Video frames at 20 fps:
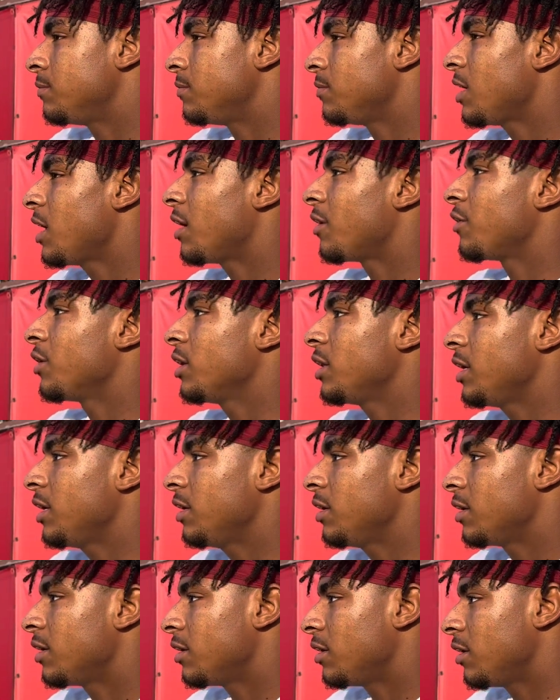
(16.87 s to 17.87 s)
Not really.
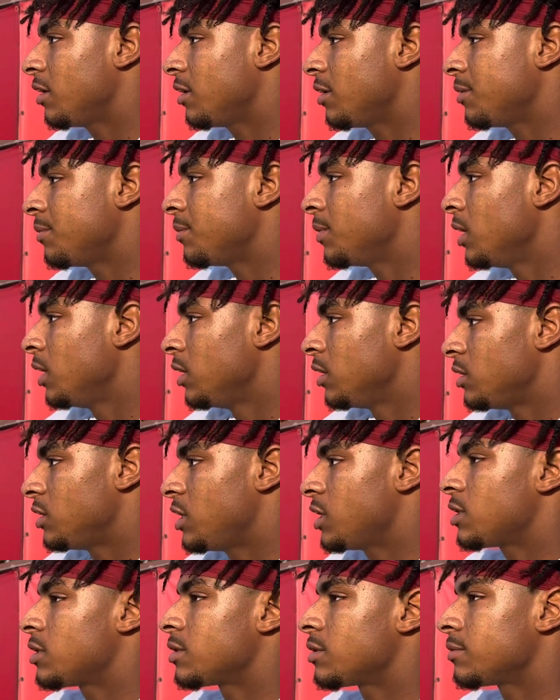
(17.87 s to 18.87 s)

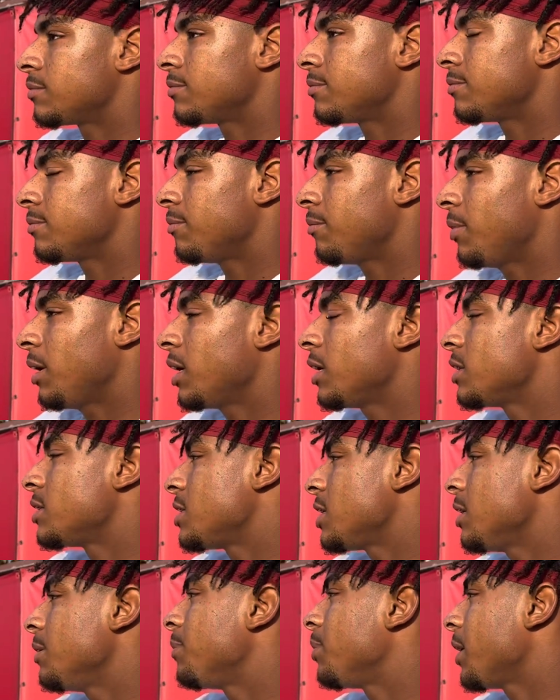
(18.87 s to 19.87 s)
Just being a
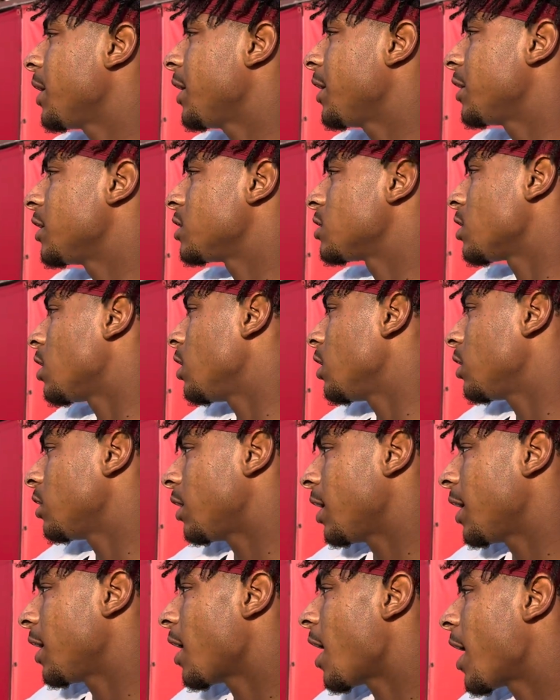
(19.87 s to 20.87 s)
team player is all
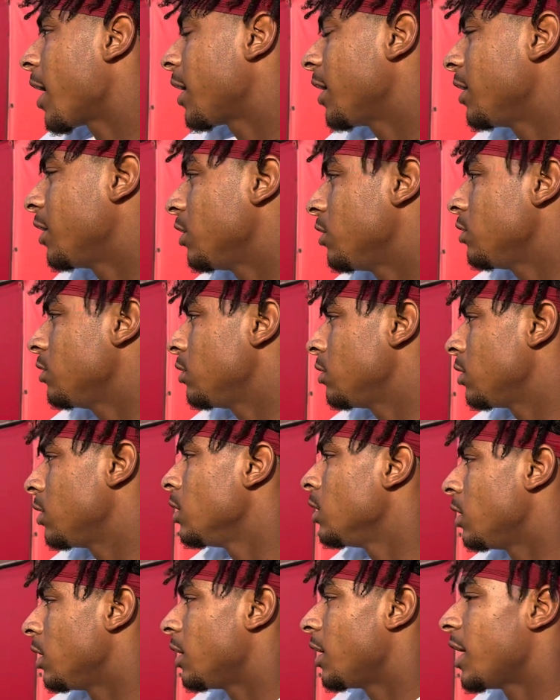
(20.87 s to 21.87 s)
like I can do.
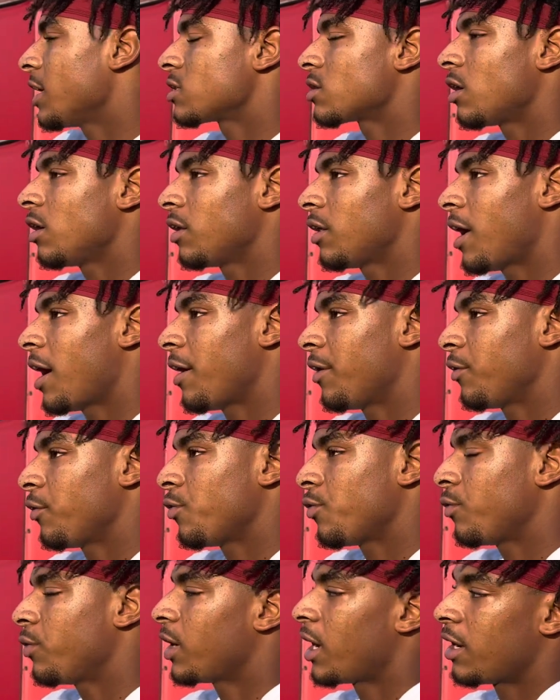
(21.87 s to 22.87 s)
And that's all like
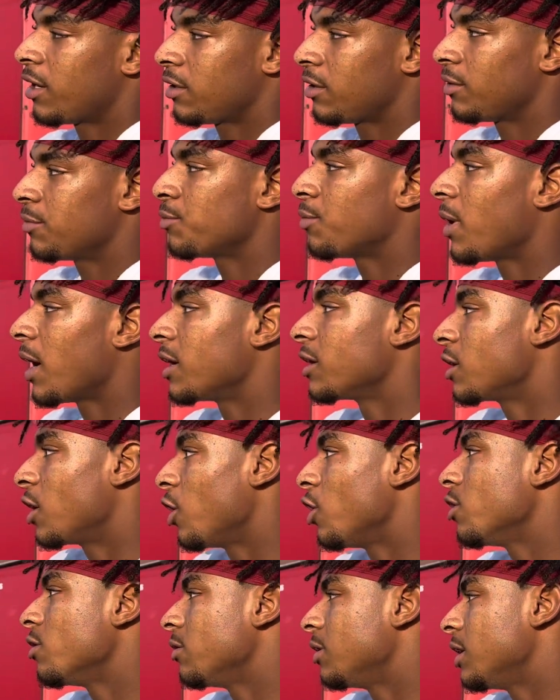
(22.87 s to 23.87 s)
what my
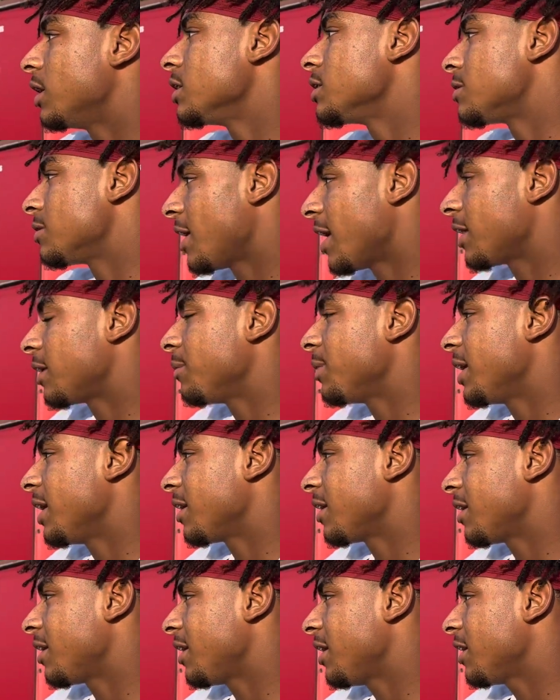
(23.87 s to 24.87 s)
goal was at the
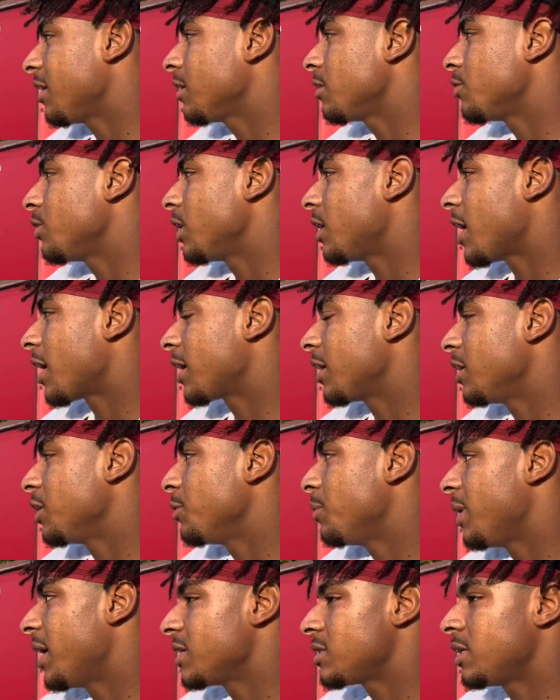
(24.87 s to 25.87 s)
beginning of the year. What I can
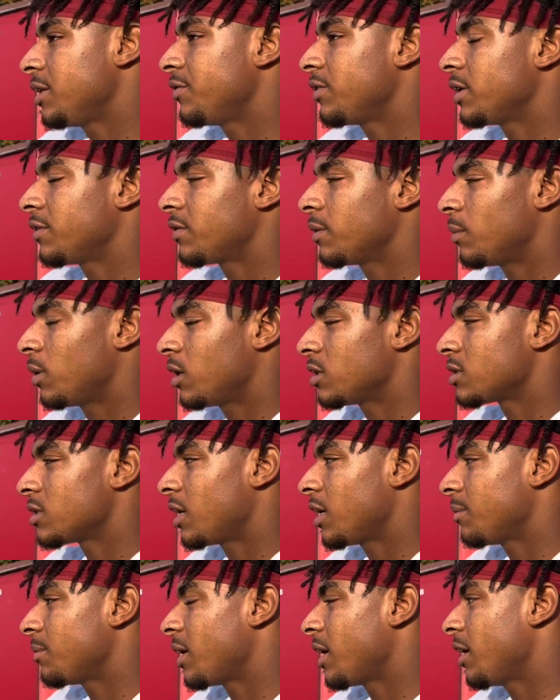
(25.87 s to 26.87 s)
do best, even if the ball's not
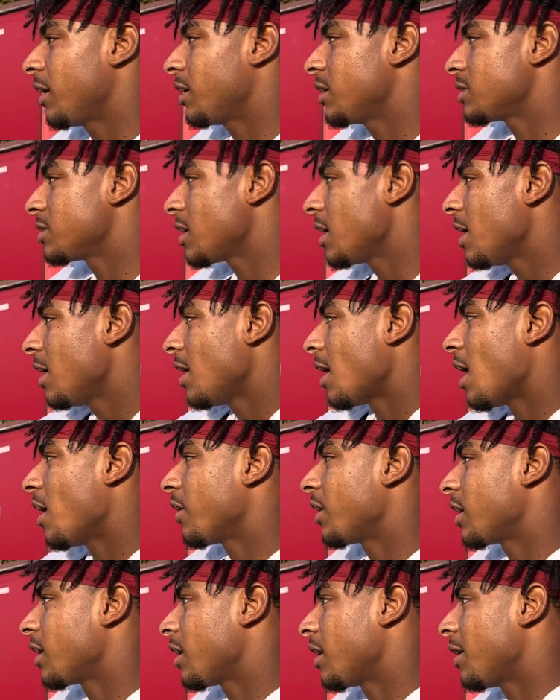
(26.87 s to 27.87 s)
in my hands. How
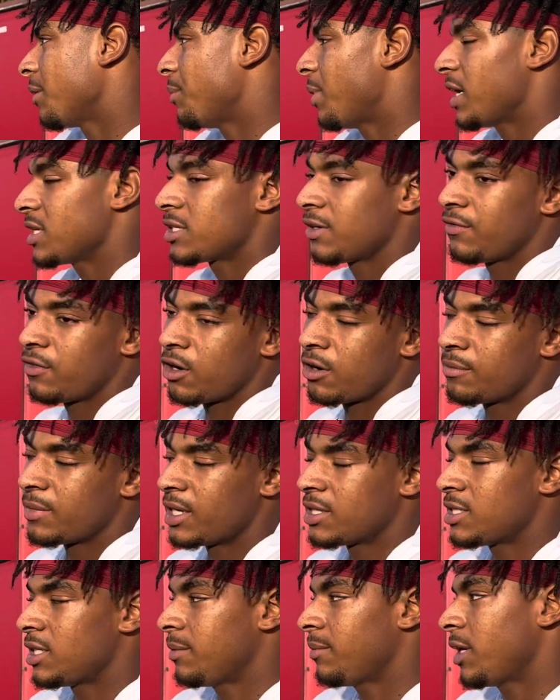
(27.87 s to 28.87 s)
can I best involve my
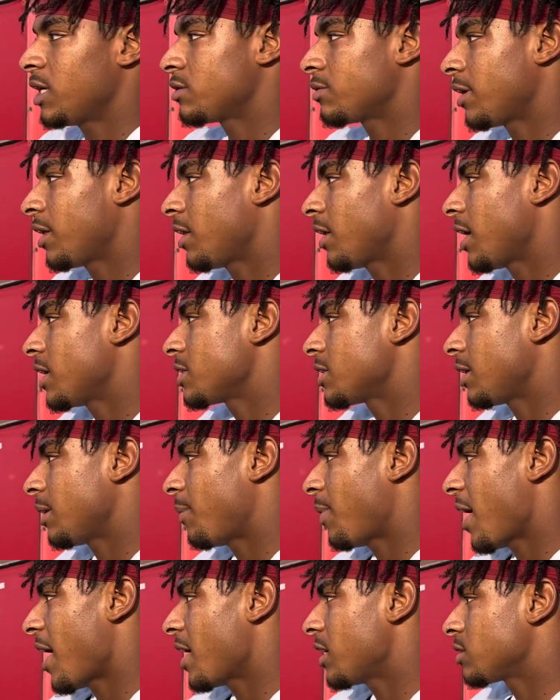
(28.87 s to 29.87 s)
teammates, whether that's in a
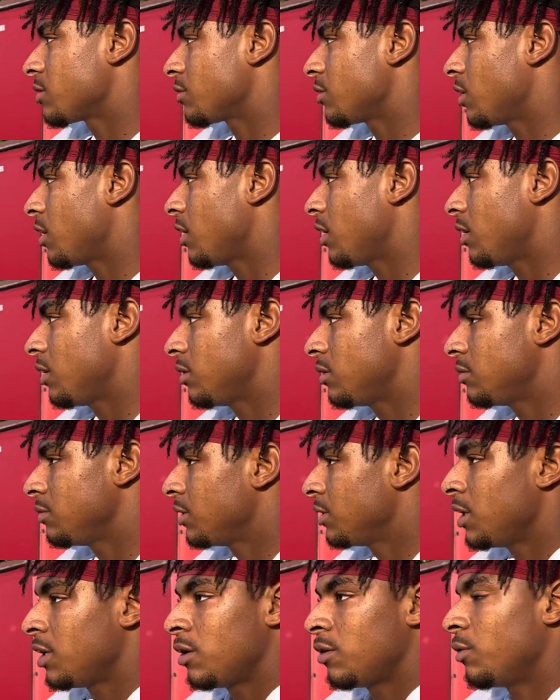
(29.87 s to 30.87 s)
pass, run,
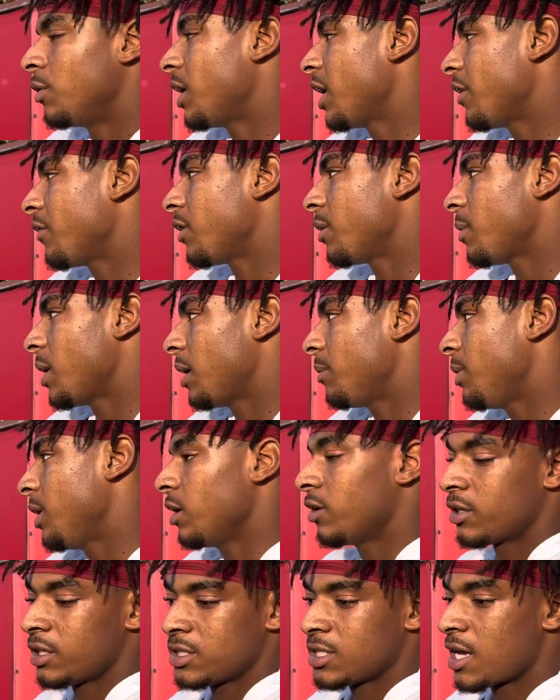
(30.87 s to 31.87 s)
whatever it may be,
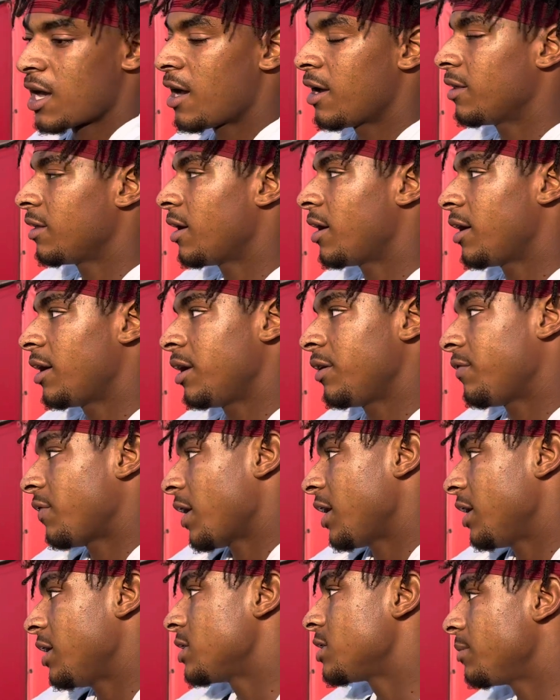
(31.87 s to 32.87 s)
on the sideline if I
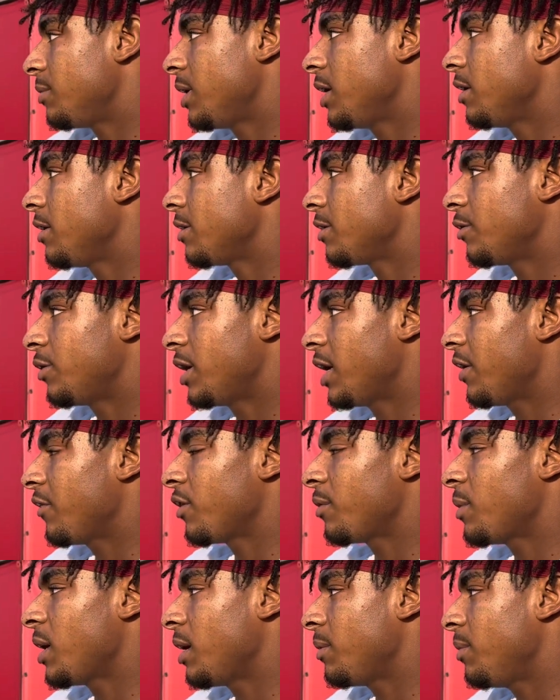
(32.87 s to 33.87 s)
need to be. Whatever
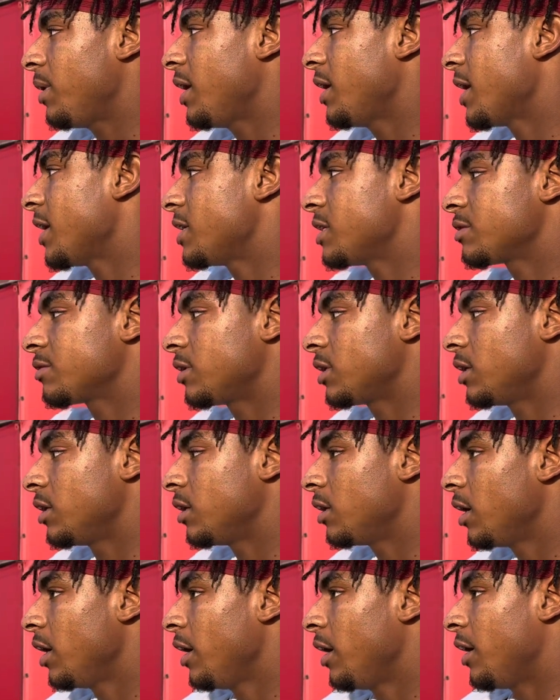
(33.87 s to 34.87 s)
it may be, I just want
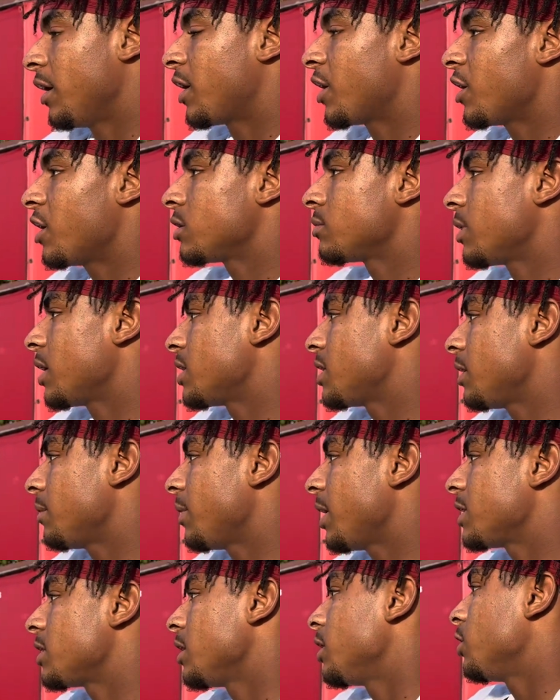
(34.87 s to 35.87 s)
to encourage my
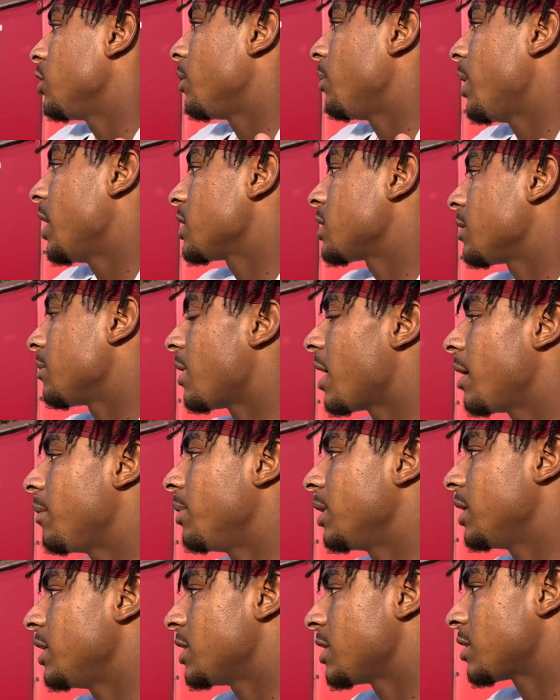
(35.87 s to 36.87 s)
teammates to do the best of my
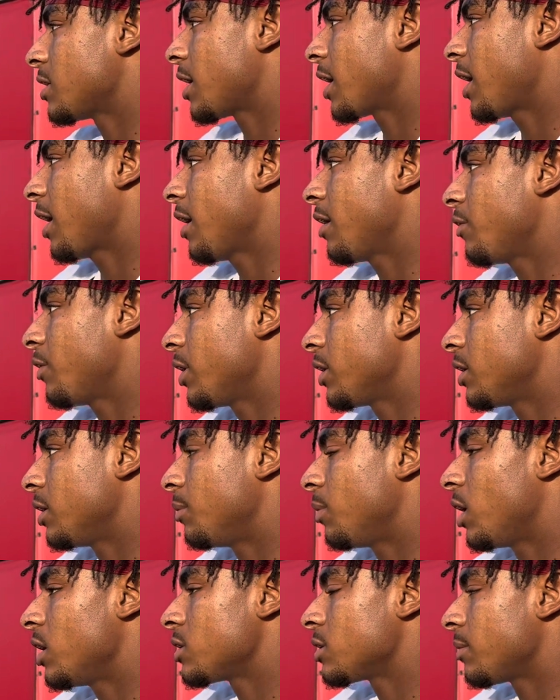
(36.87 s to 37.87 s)
ability that I can, whether the
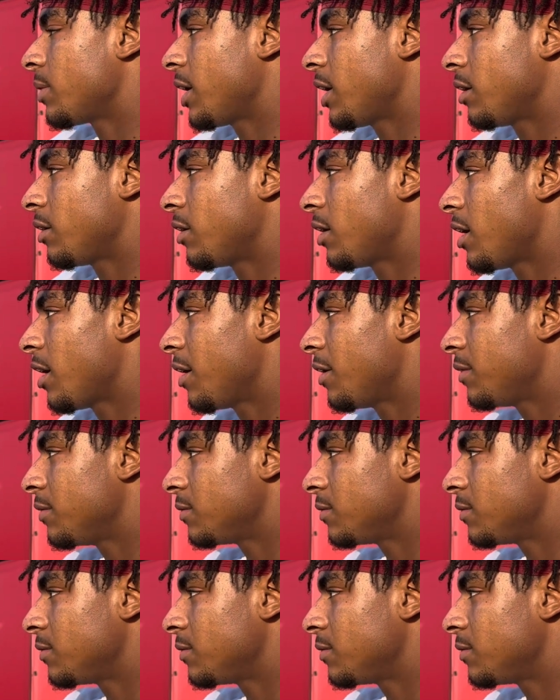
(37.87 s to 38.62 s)
ball's in my hand or not.